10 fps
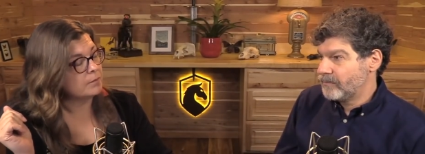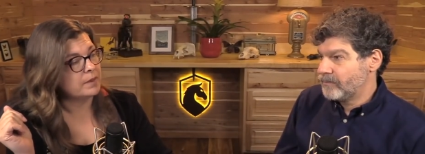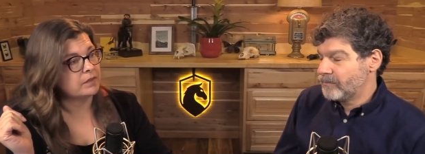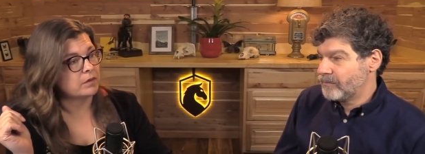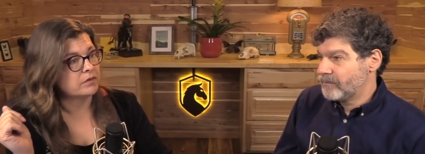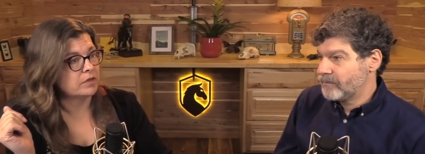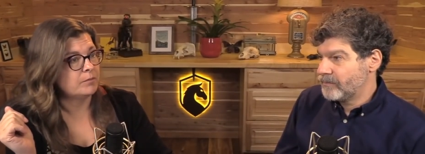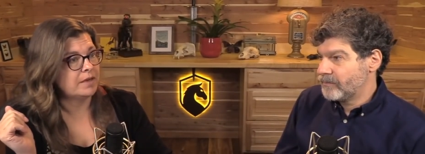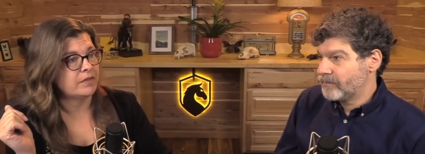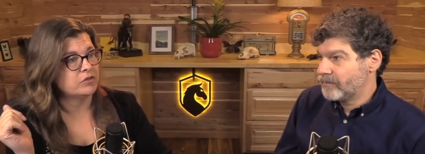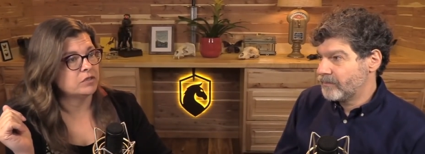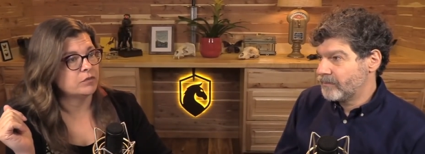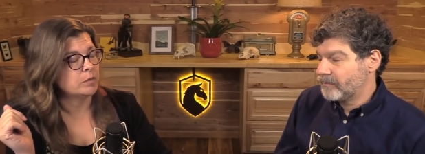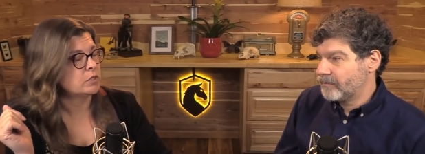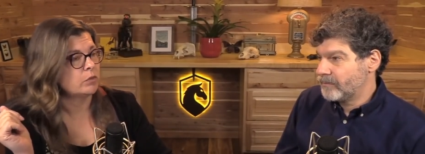Speaker 1: But there are some pathogens for
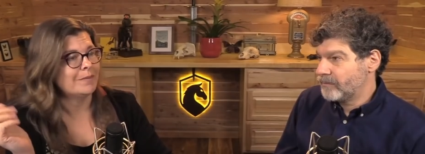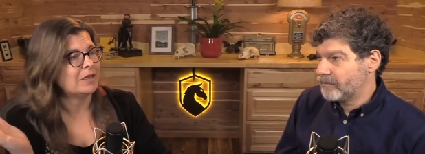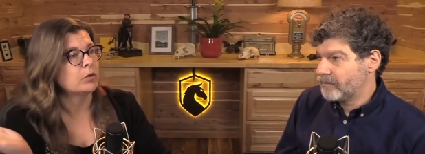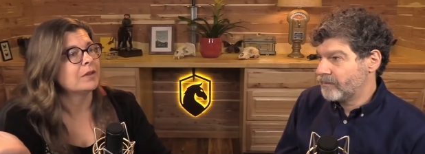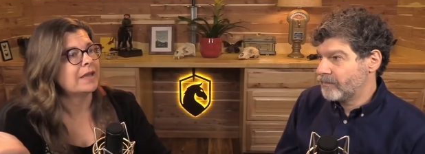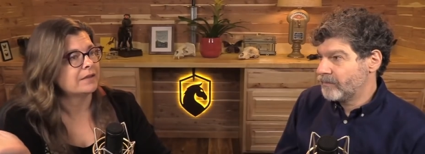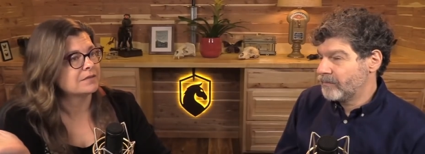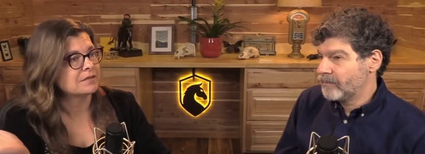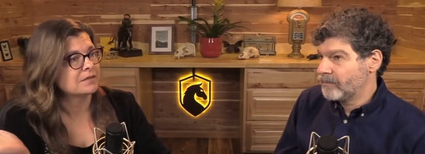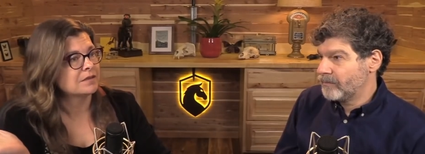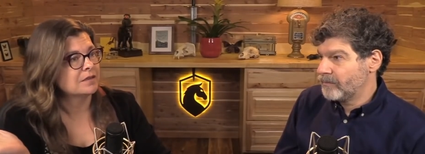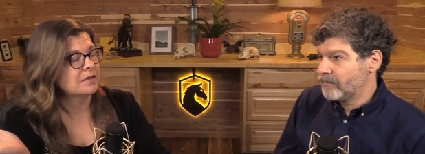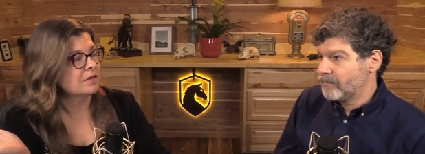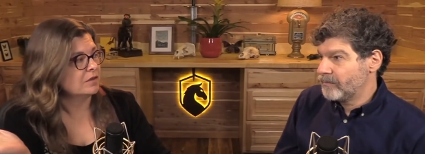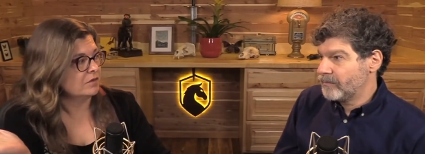which it will matter less,
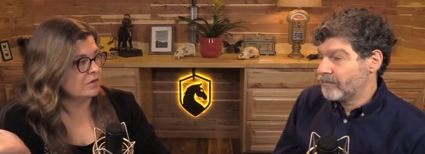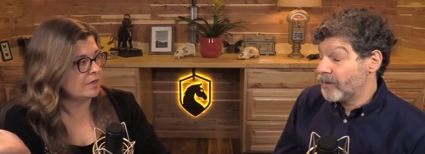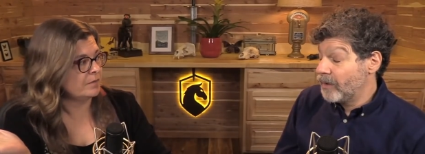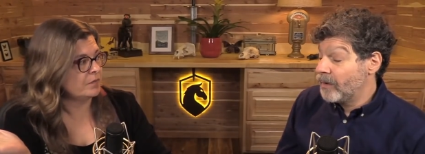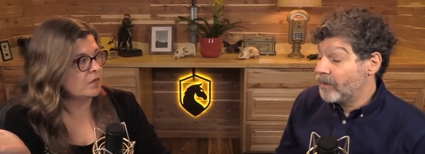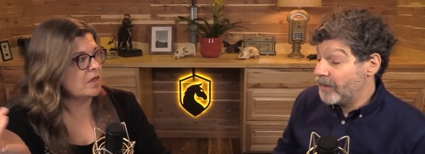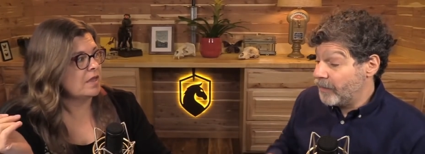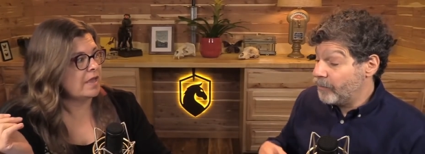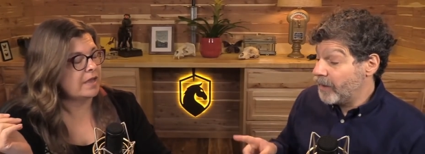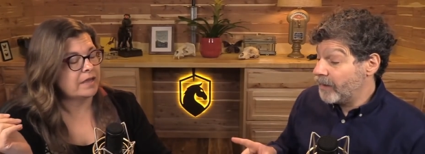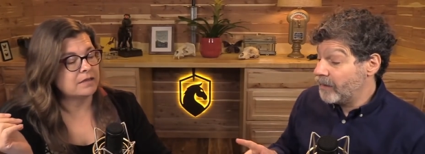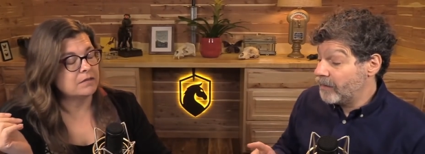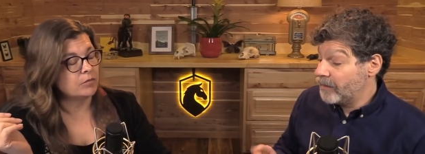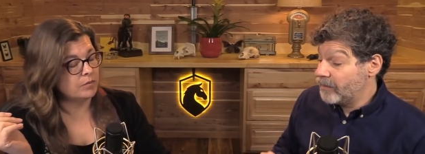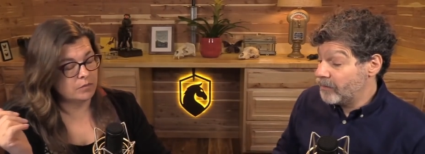right? Yeah. and
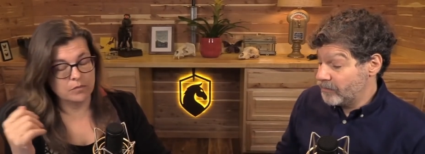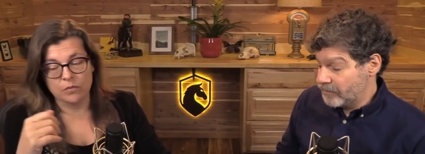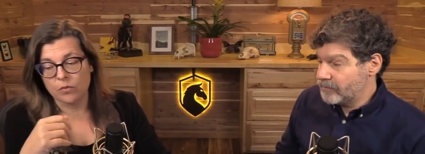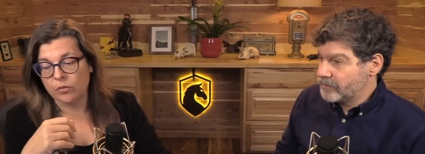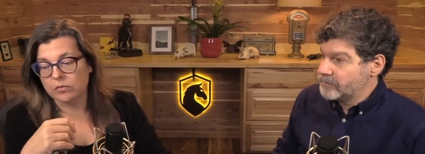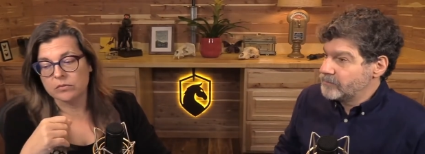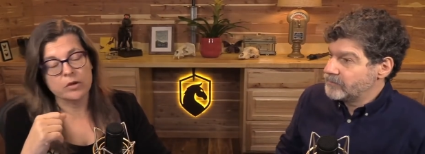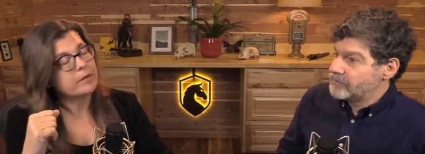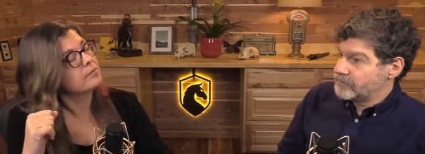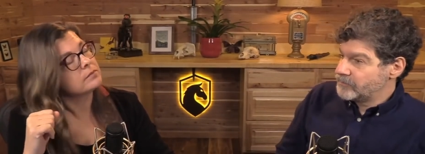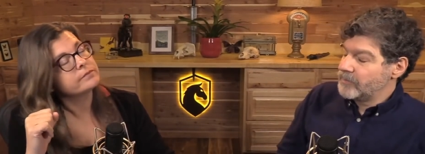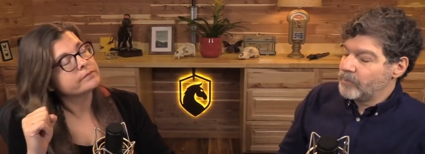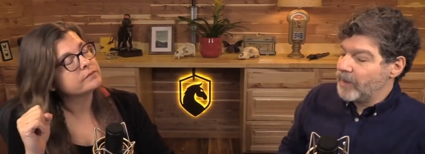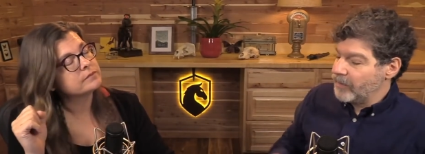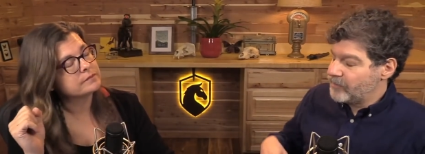go on.
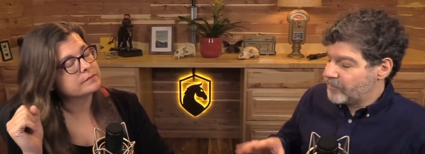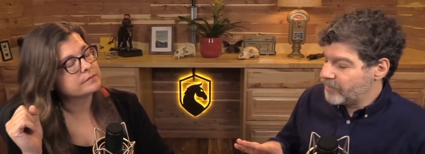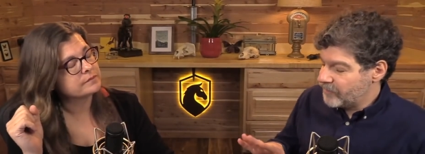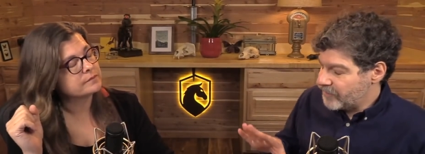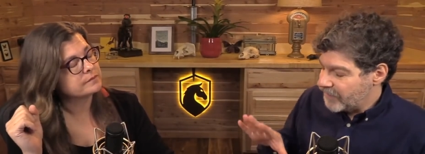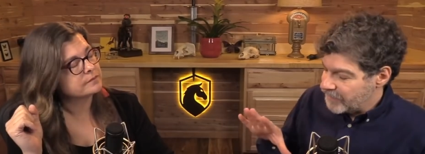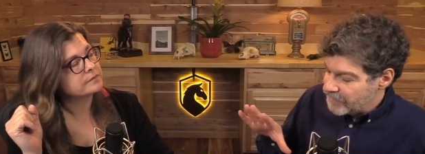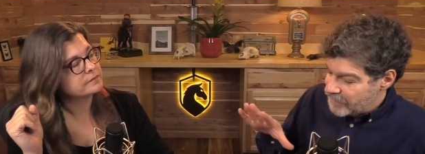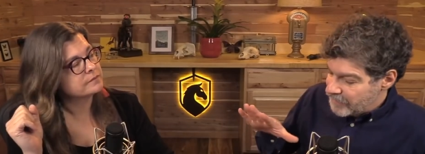
Speaker 2: Well, I was just going to say